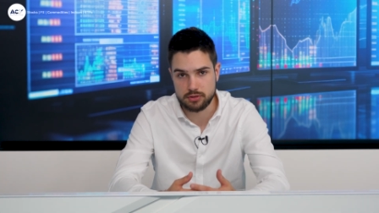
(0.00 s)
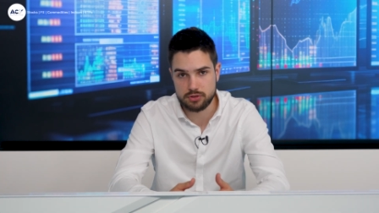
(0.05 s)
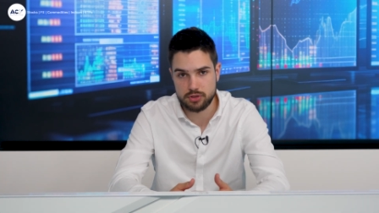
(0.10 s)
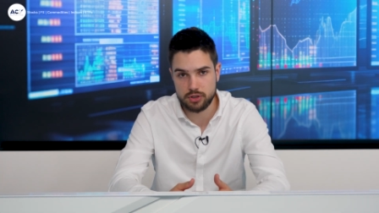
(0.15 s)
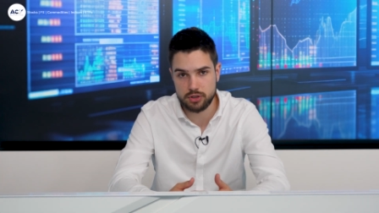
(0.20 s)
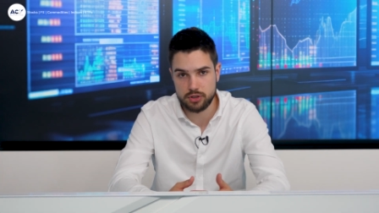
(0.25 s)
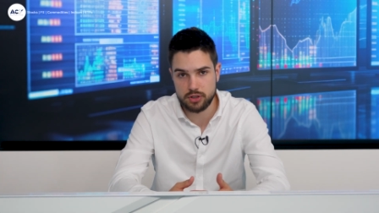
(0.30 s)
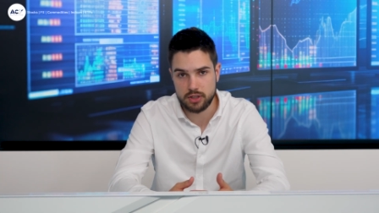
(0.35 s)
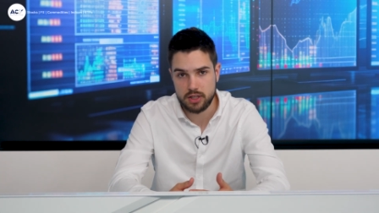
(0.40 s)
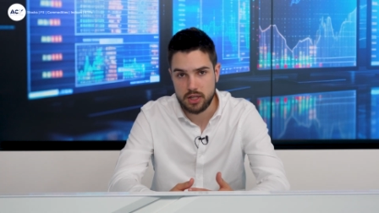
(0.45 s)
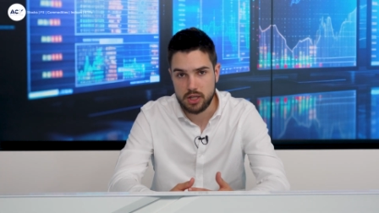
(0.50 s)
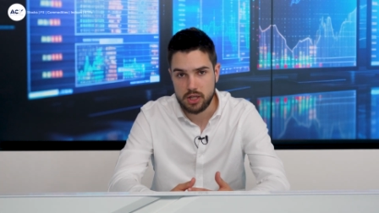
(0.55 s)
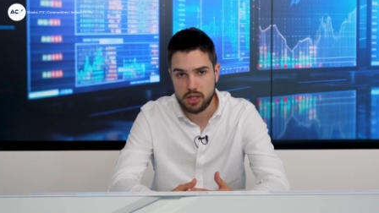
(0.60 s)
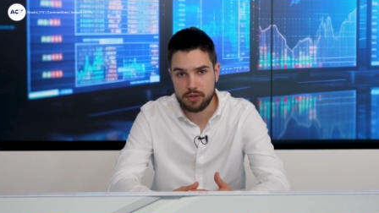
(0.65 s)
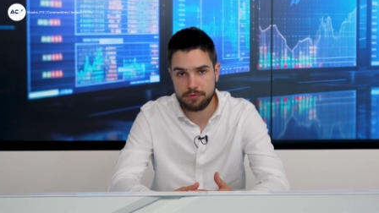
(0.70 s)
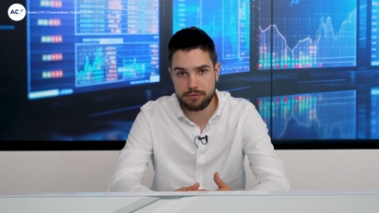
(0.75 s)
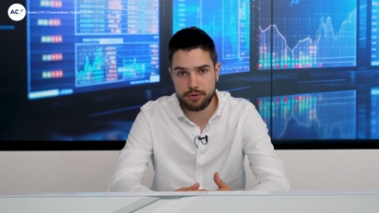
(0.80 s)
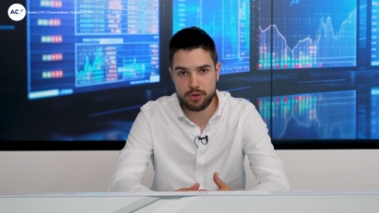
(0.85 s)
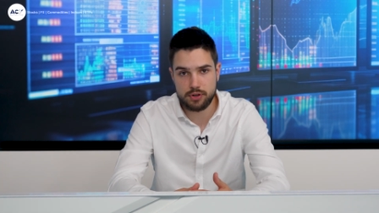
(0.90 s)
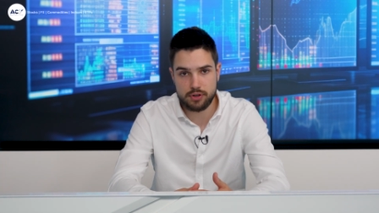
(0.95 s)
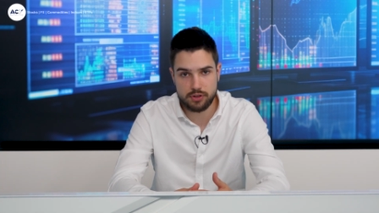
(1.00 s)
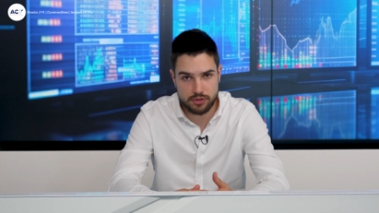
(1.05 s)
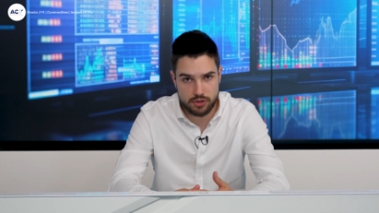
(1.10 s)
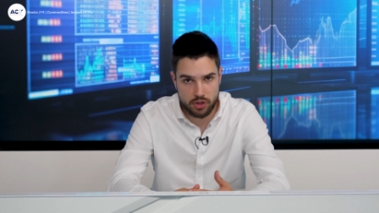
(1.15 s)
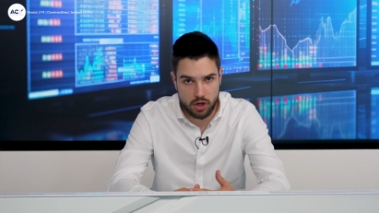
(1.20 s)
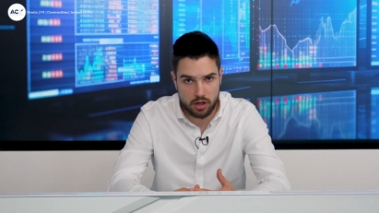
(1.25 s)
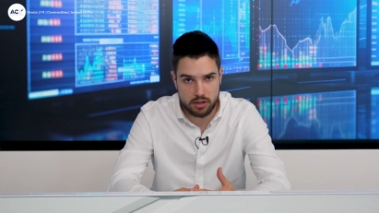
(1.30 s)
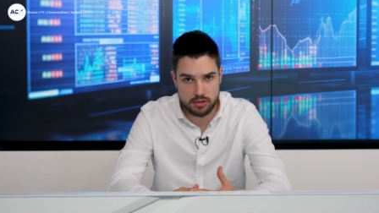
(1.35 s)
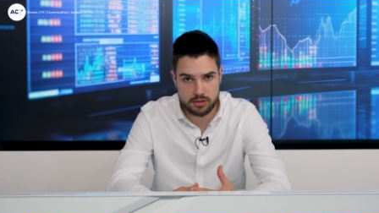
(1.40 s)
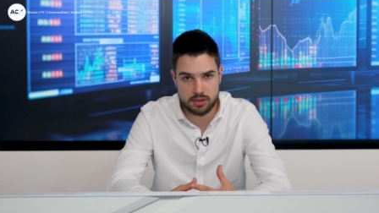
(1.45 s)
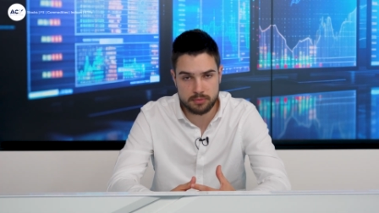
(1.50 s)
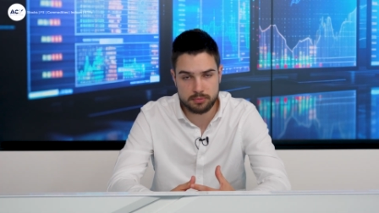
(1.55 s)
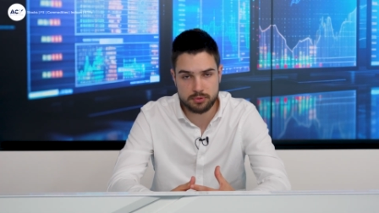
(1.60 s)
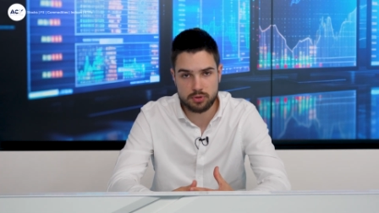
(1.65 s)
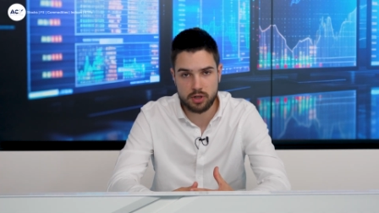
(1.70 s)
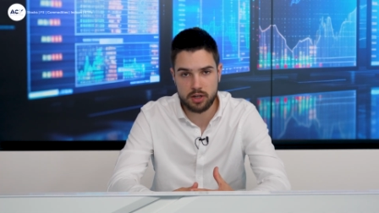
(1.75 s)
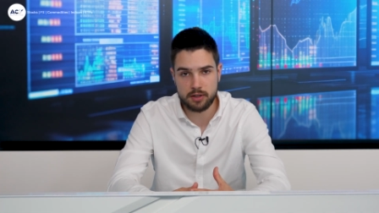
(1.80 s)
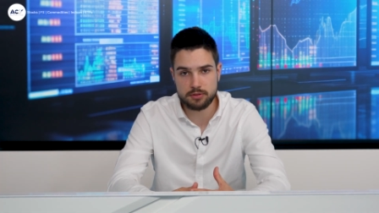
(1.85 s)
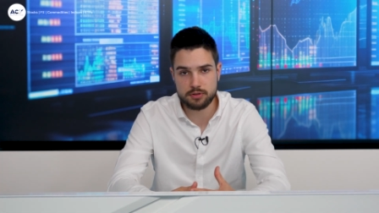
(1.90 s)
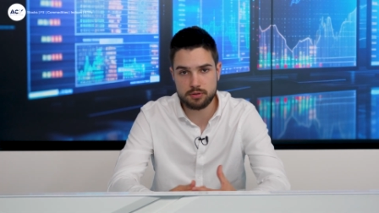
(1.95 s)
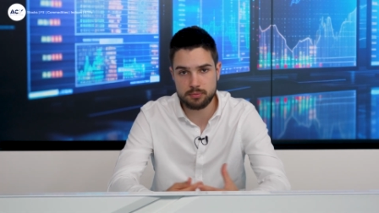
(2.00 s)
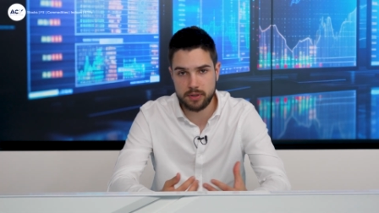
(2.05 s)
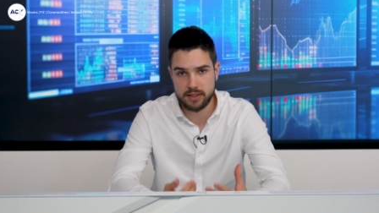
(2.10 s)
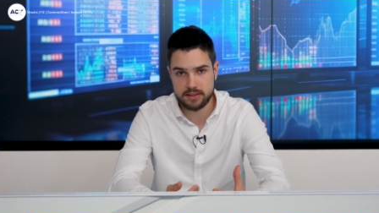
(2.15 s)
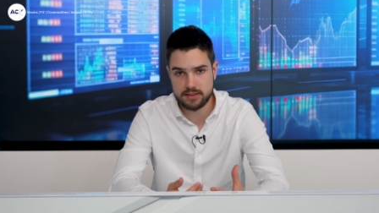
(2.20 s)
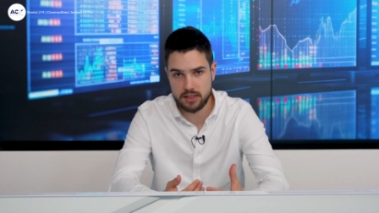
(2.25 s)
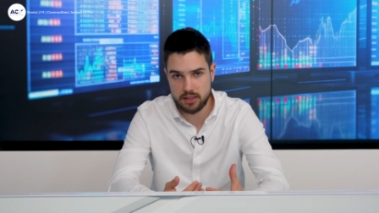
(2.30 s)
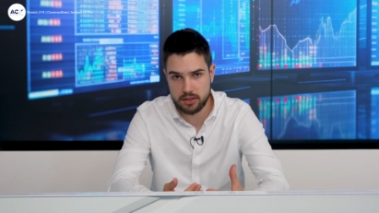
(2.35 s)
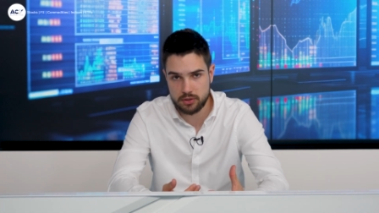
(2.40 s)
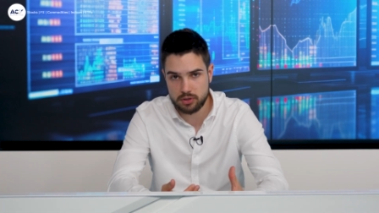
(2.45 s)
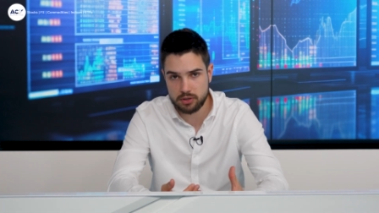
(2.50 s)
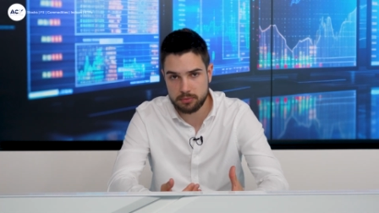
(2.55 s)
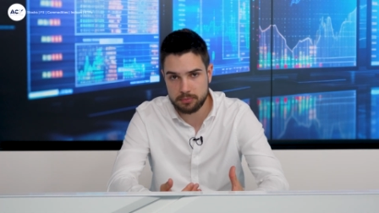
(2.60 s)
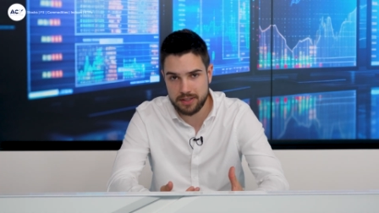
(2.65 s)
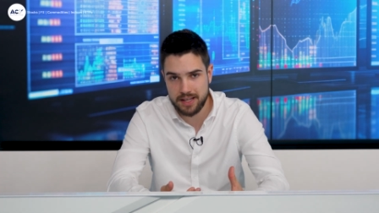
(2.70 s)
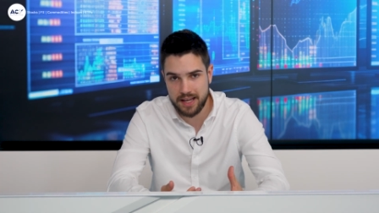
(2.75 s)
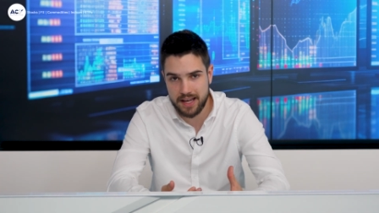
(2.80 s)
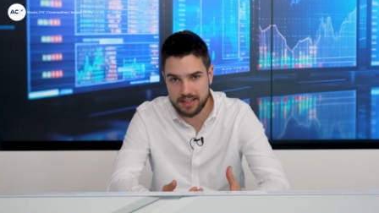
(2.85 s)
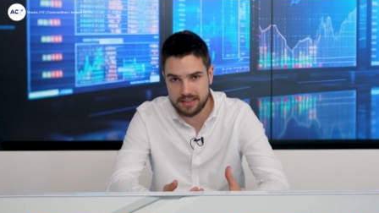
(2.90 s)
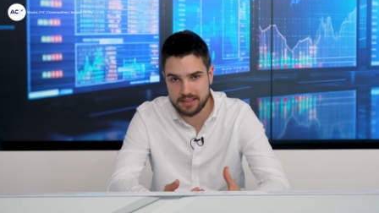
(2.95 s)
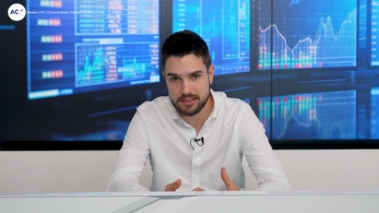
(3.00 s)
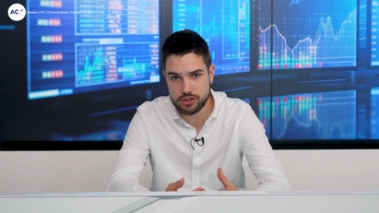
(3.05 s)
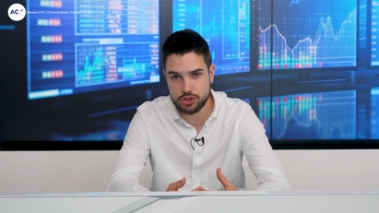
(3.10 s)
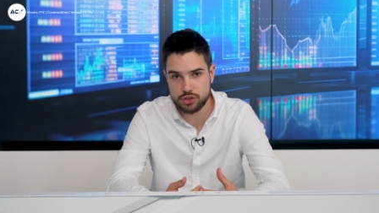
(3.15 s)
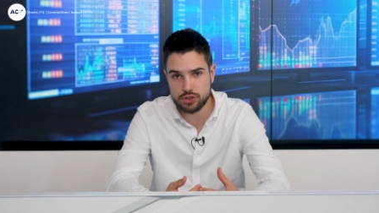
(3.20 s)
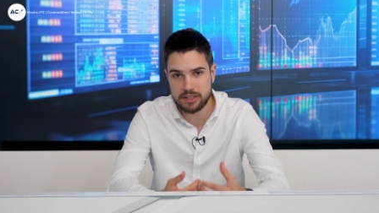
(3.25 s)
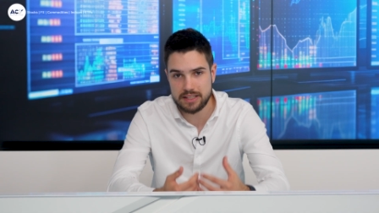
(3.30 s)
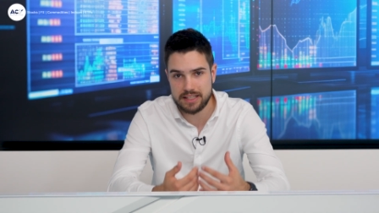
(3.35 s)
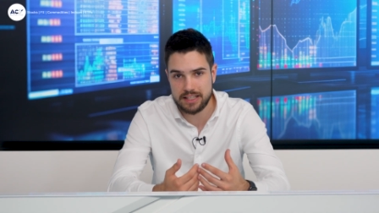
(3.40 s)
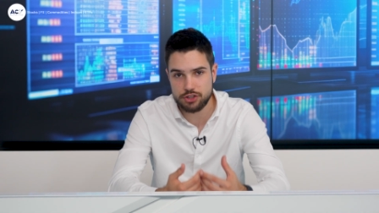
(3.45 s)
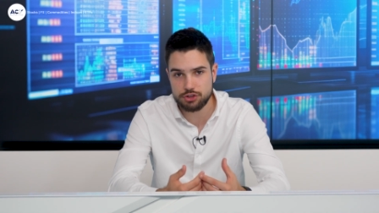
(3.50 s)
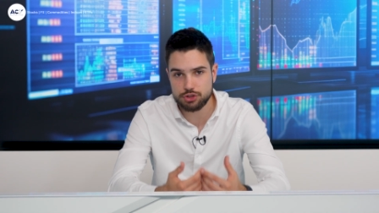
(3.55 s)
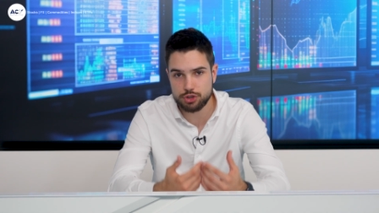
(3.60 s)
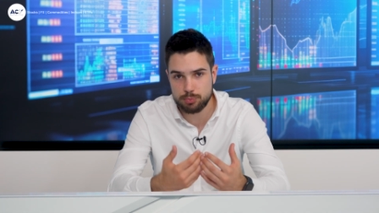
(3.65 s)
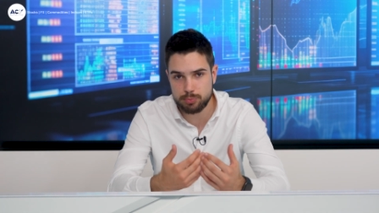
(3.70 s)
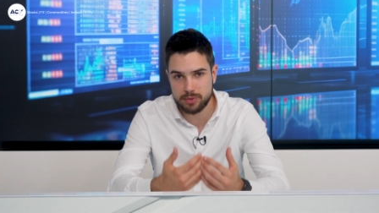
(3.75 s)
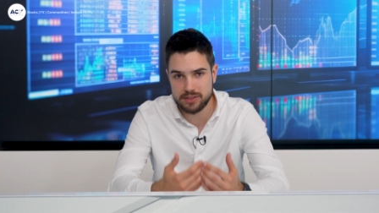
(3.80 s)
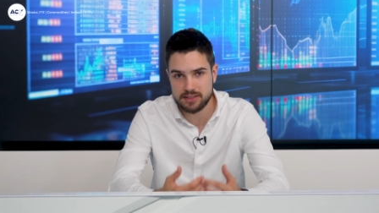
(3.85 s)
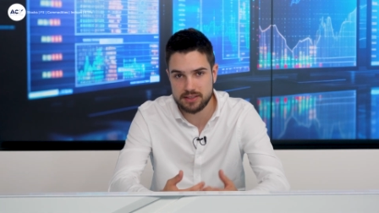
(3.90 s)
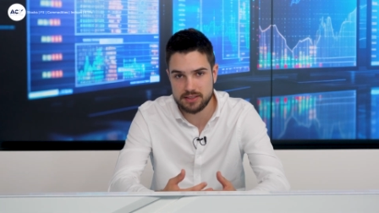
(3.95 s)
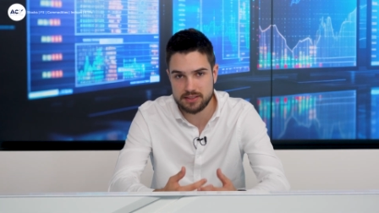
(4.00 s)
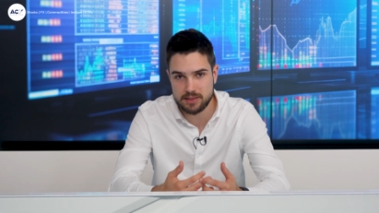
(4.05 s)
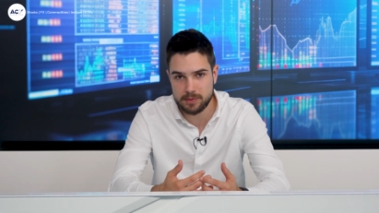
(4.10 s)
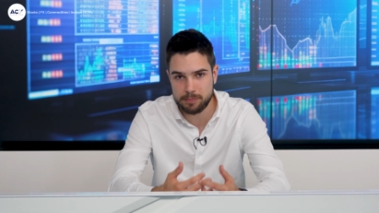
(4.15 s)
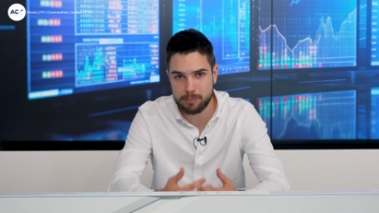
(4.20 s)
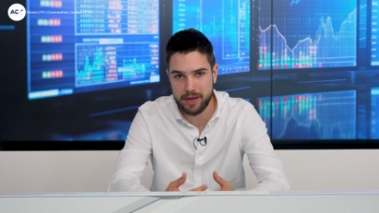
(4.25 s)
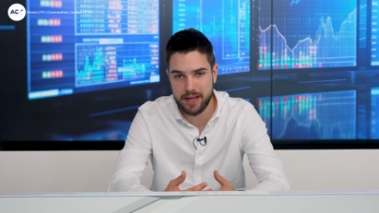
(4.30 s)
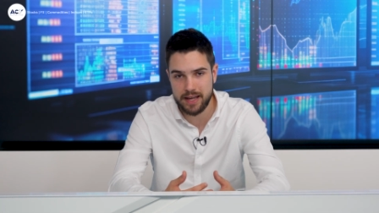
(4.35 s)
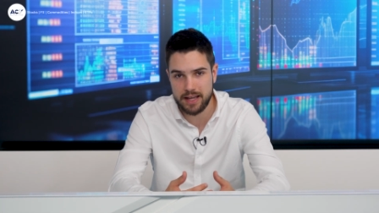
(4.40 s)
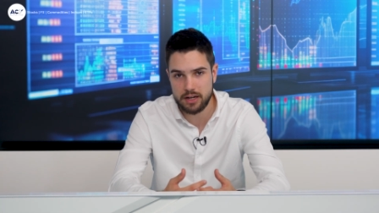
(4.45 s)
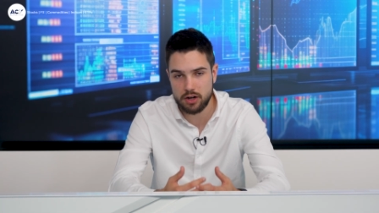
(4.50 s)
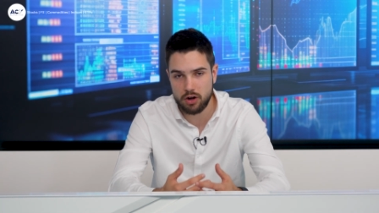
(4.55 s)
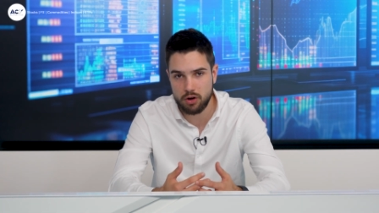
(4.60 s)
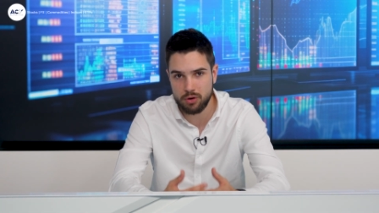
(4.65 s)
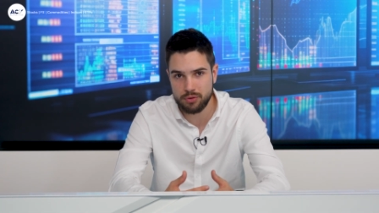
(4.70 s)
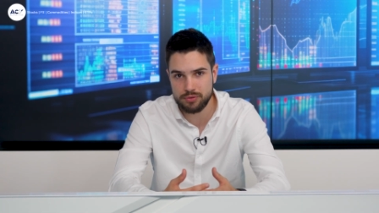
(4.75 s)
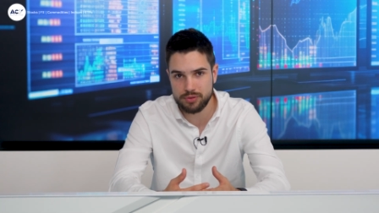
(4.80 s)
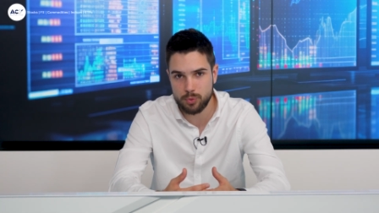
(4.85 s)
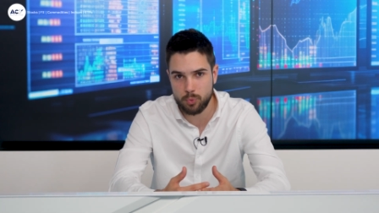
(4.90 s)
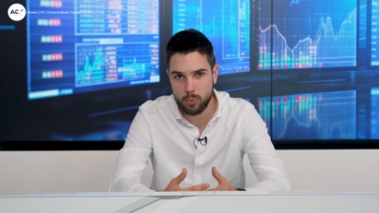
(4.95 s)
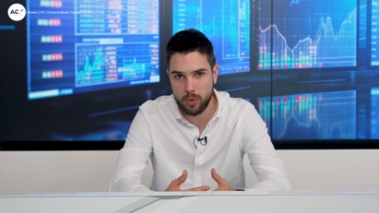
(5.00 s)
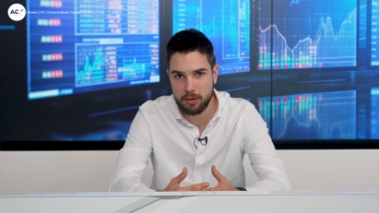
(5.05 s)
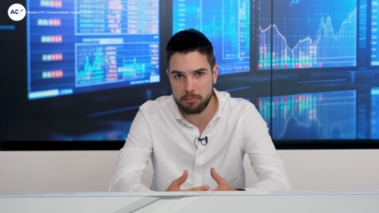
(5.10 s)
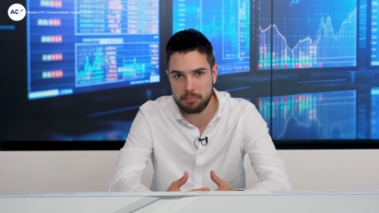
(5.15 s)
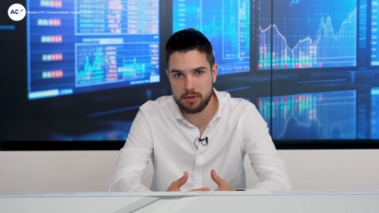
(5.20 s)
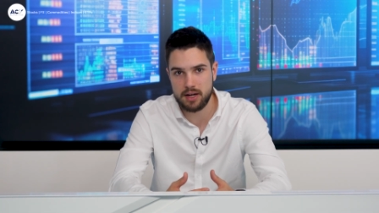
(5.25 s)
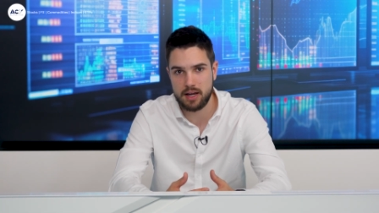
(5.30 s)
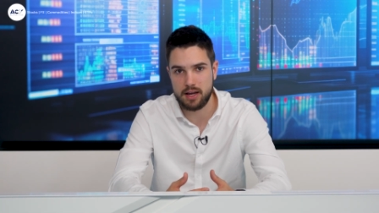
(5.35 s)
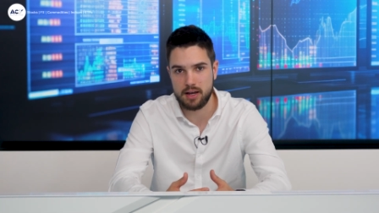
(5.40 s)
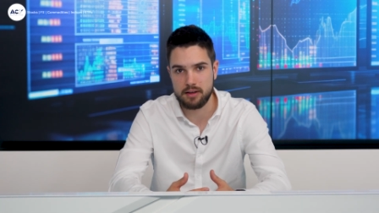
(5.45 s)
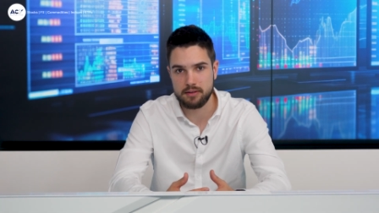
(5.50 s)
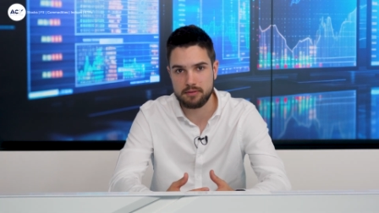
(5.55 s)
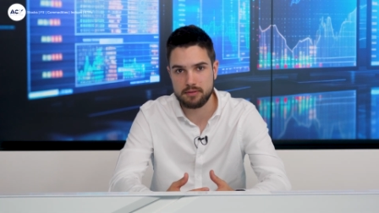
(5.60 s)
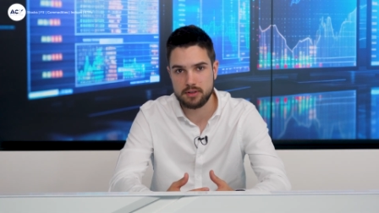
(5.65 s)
So if you're not subscribed to my Telegram yet, you need to participate on the webinar.